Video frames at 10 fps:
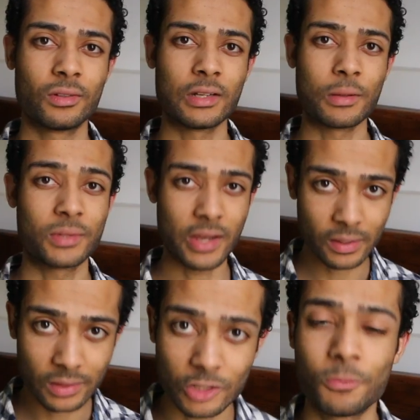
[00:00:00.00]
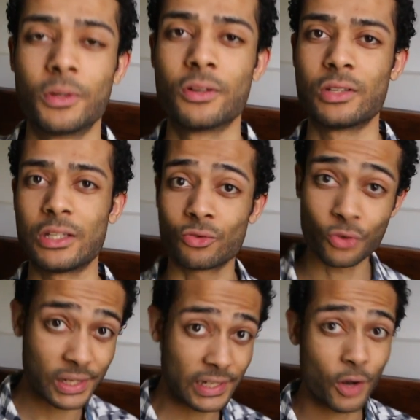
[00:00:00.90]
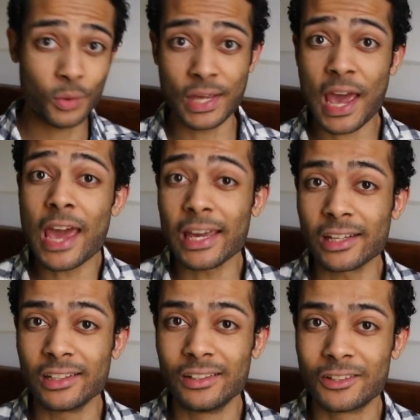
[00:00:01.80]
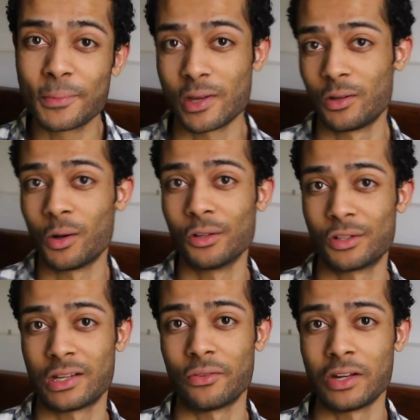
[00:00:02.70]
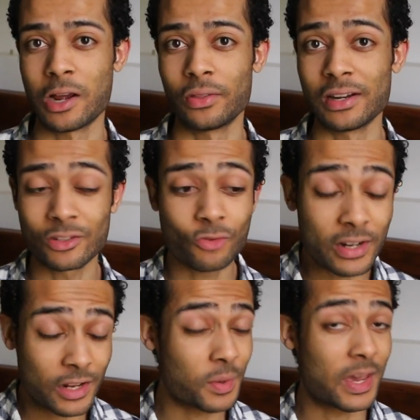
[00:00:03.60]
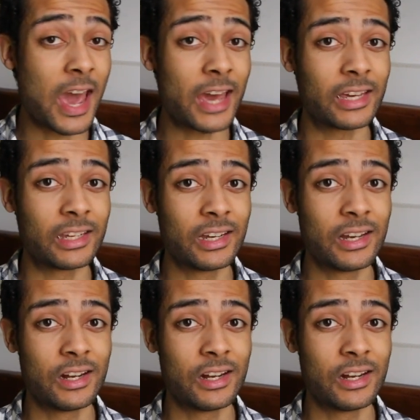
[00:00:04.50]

You know, I'm saying this because it's really okay to be unconscious every now and then. It's really okay